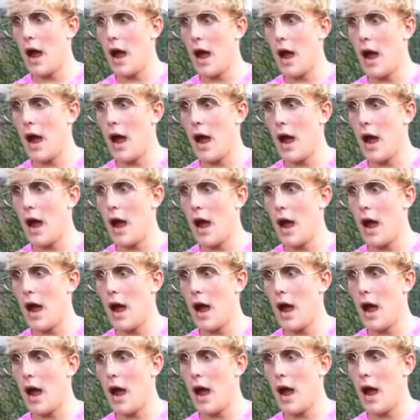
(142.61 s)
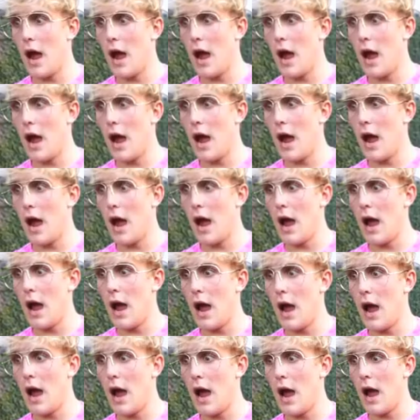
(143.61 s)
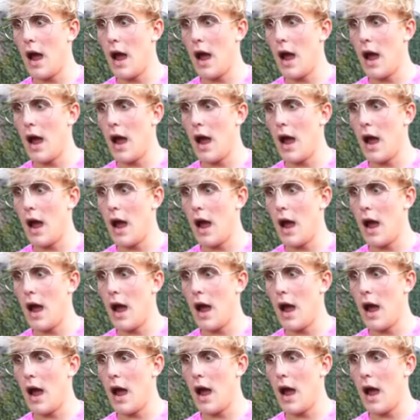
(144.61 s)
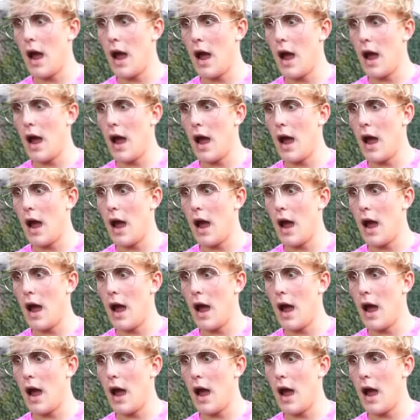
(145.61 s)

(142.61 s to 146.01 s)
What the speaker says: The person shown says nothing.